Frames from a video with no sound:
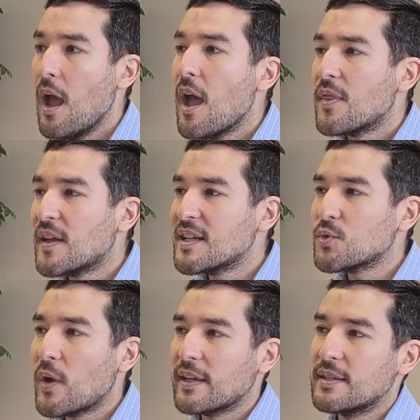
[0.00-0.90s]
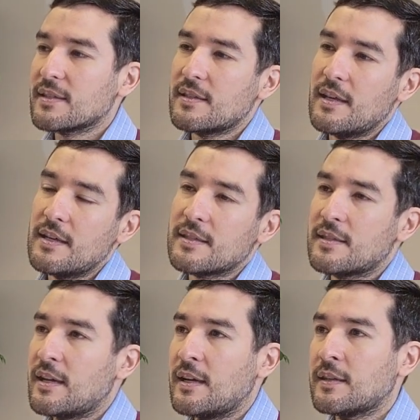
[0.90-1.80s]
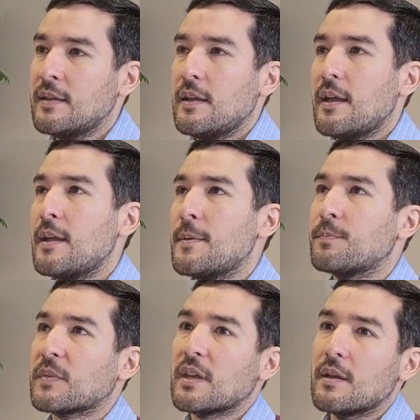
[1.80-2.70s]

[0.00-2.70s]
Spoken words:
That is why he says that the